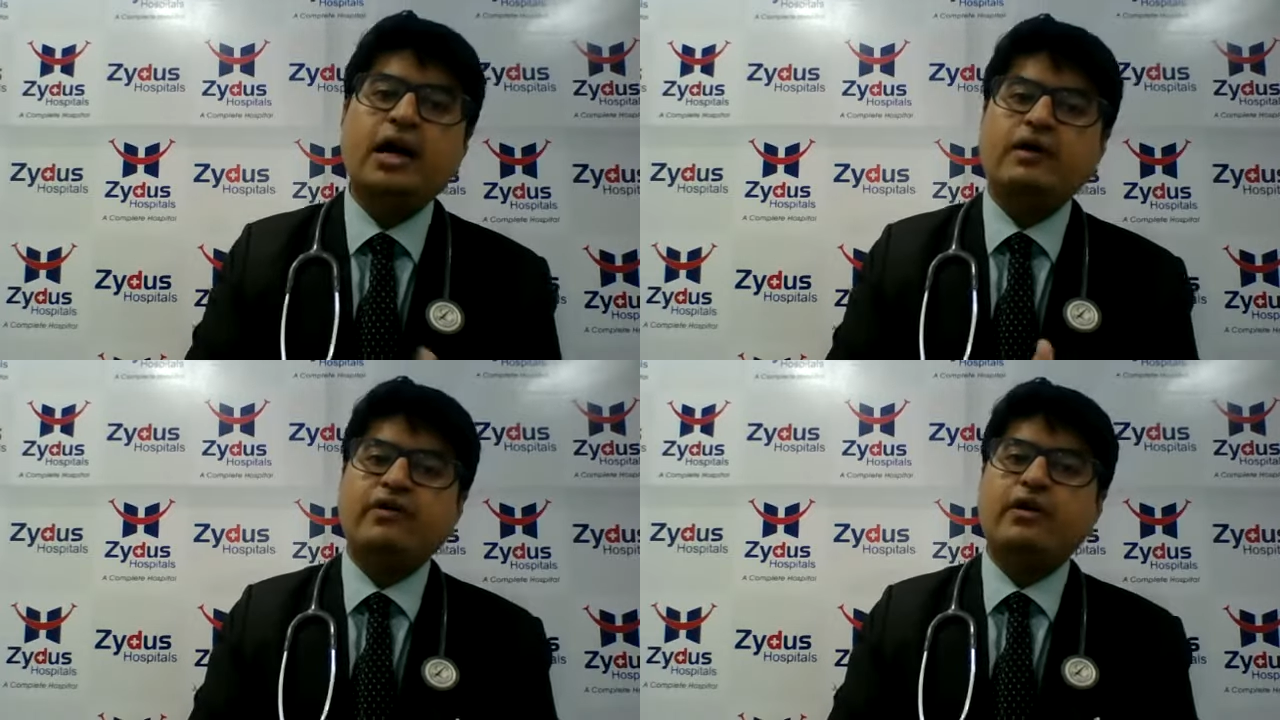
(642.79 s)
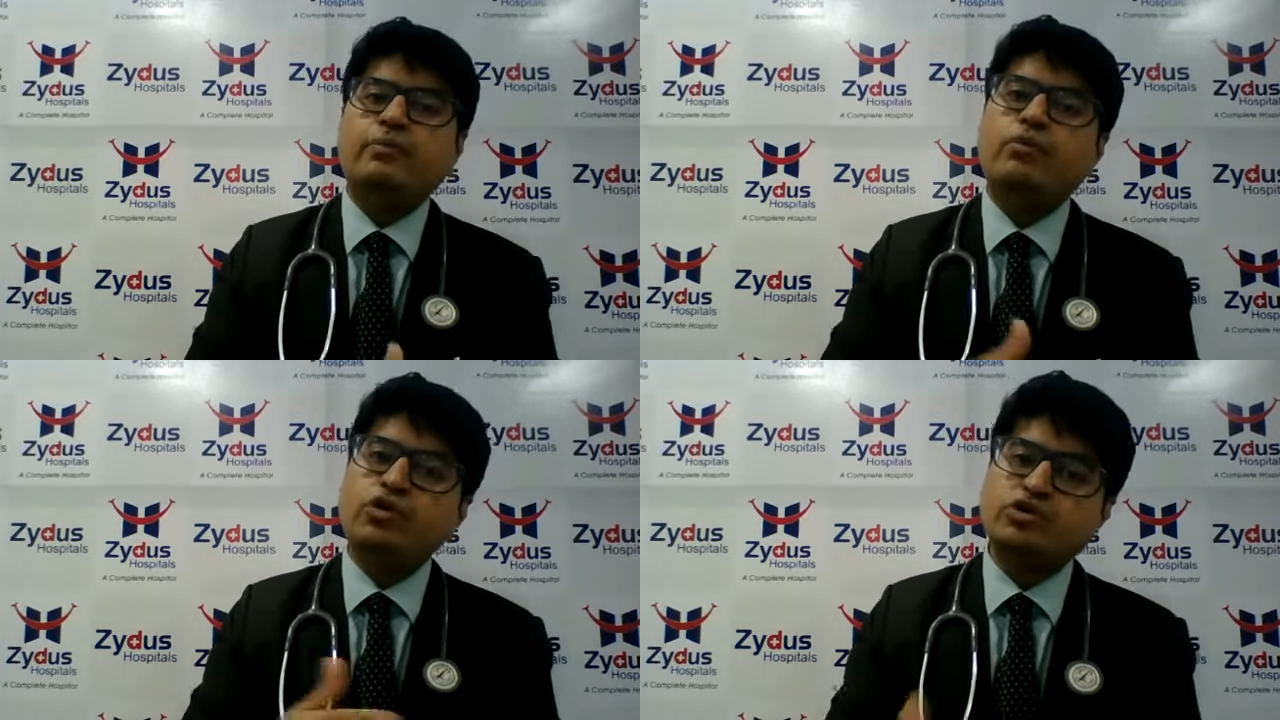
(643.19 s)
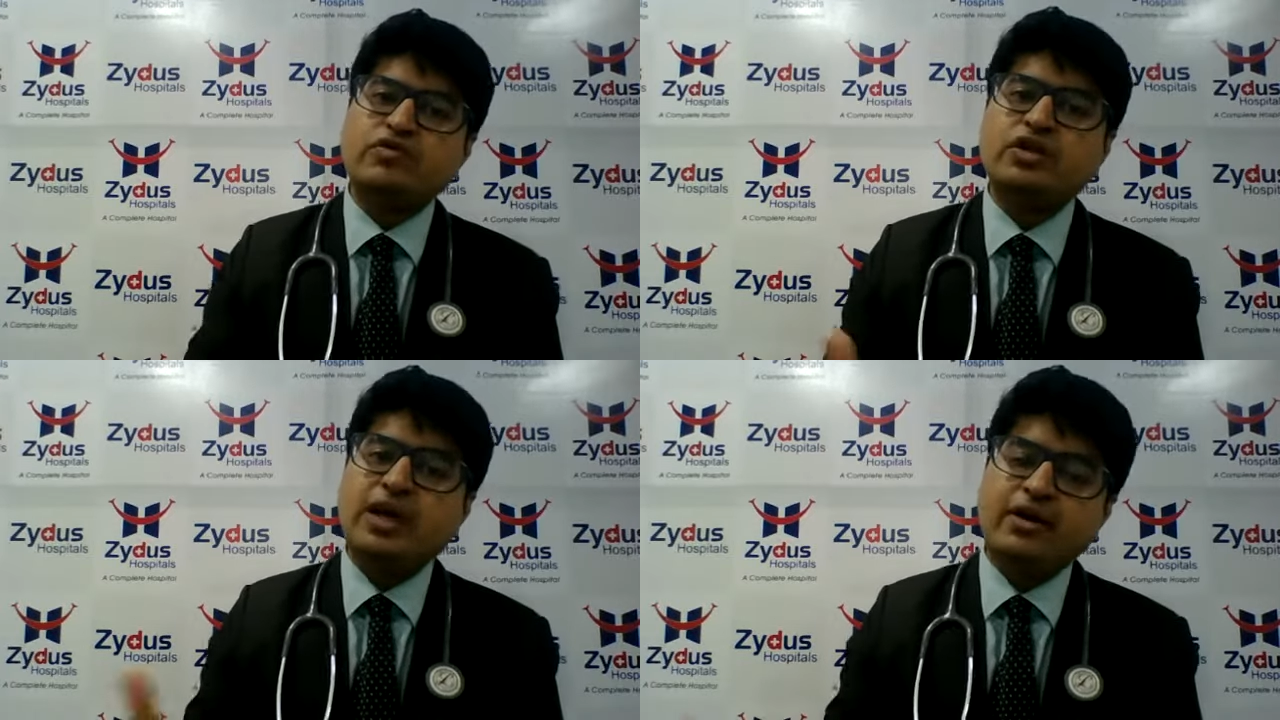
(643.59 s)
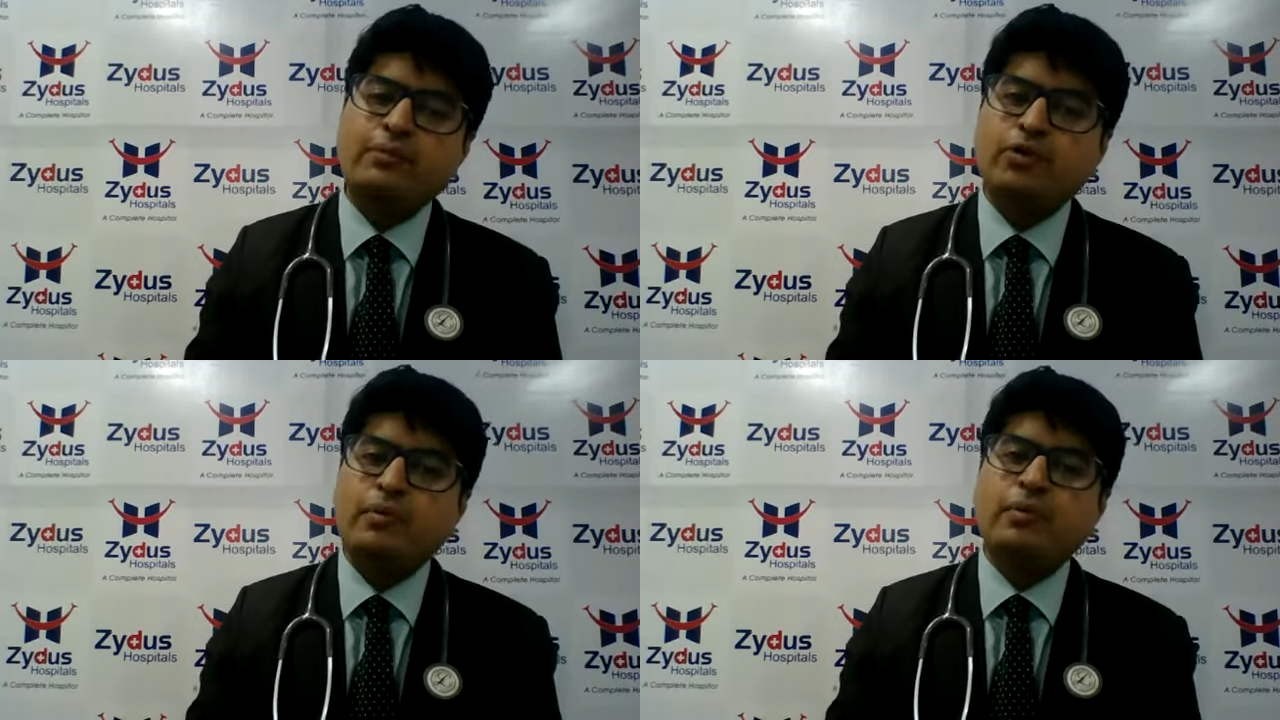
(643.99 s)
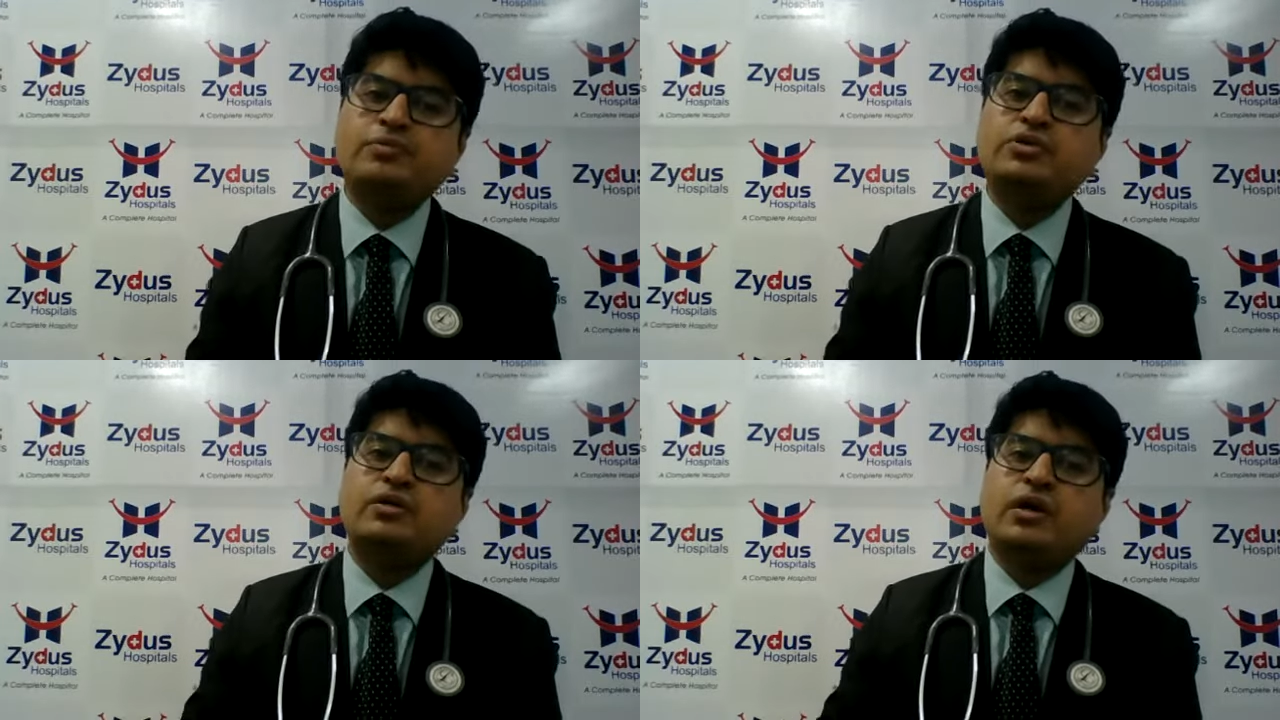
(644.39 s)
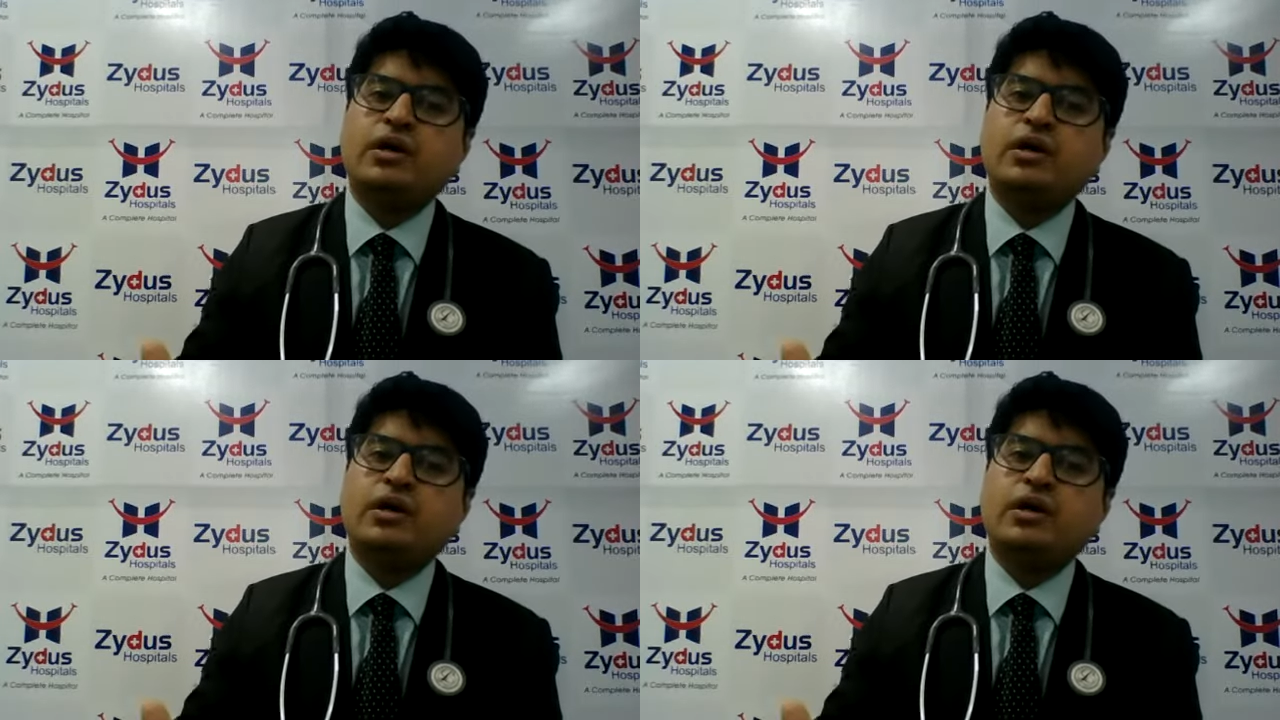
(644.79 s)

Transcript: However, most of the thyroid problems,